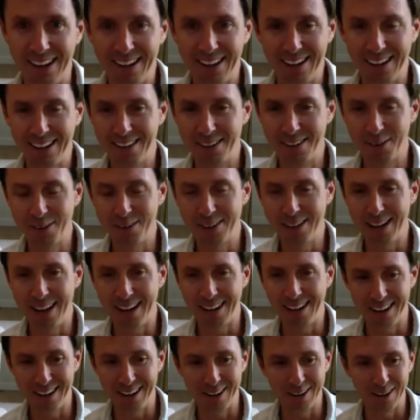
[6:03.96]
during
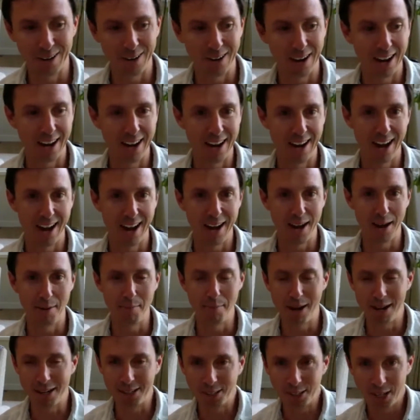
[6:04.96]
that year, I
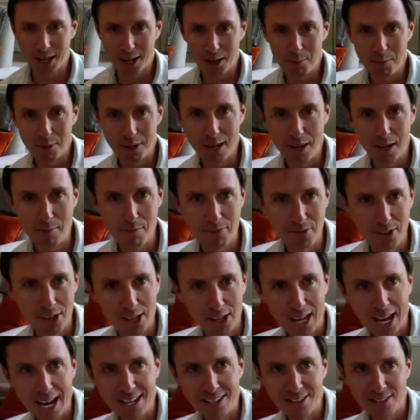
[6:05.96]
met a gentleman named
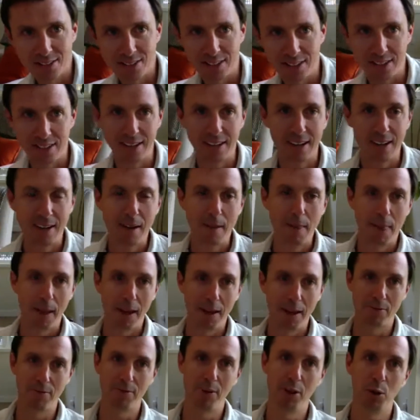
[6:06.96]
Phil Anson,
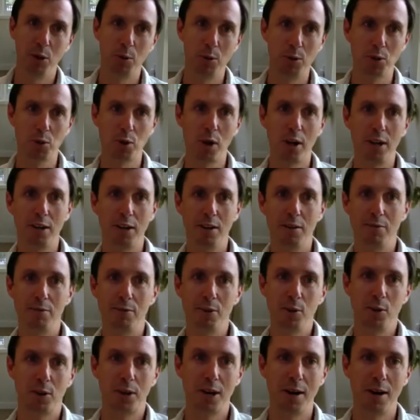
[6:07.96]
and Phil was running a
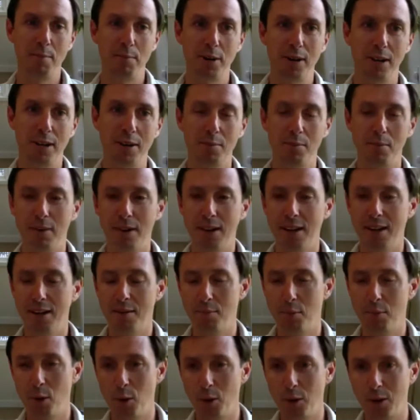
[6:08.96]
food company in
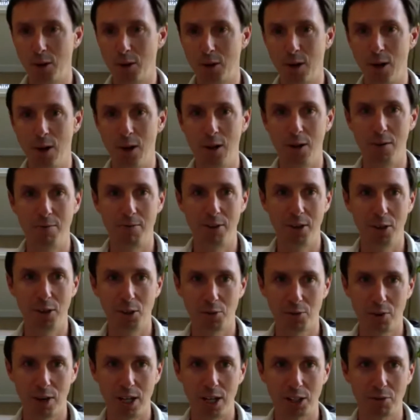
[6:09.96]
Boulder called Phil's
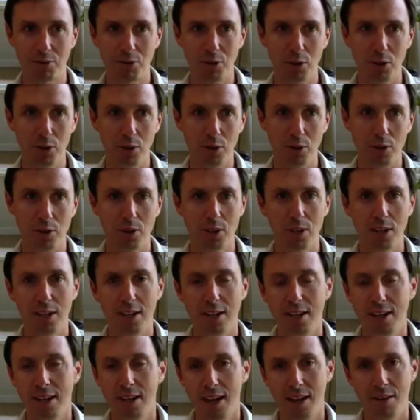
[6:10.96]
Fresh Foods,
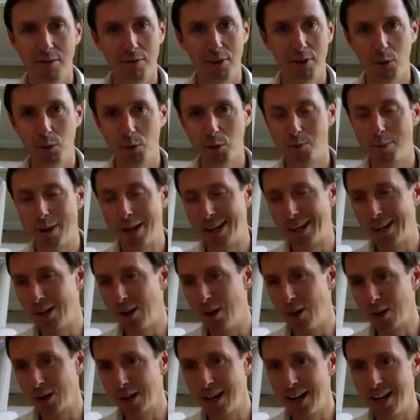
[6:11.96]
and Phil was making
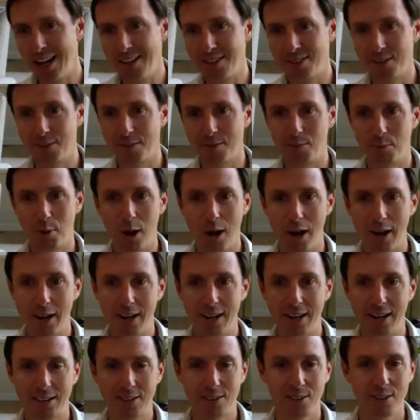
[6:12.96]
all kinds of
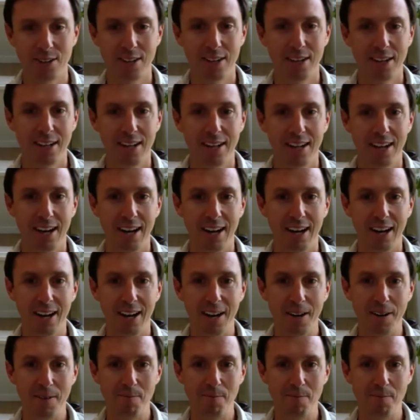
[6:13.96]
products. But